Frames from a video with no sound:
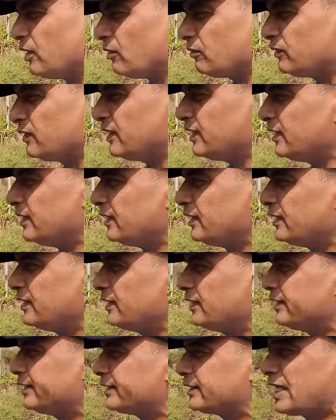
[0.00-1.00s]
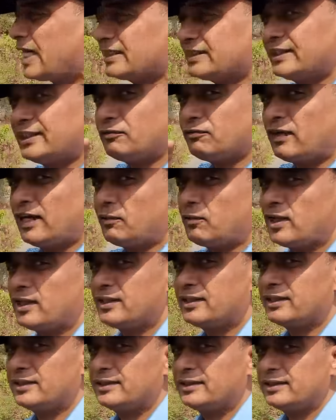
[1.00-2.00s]
the classic
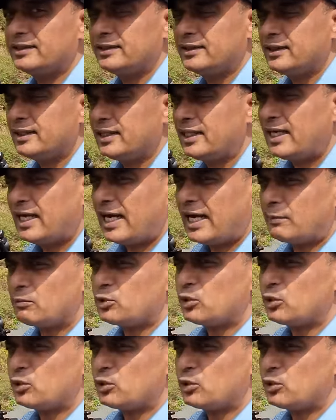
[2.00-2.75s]
500. I'm sure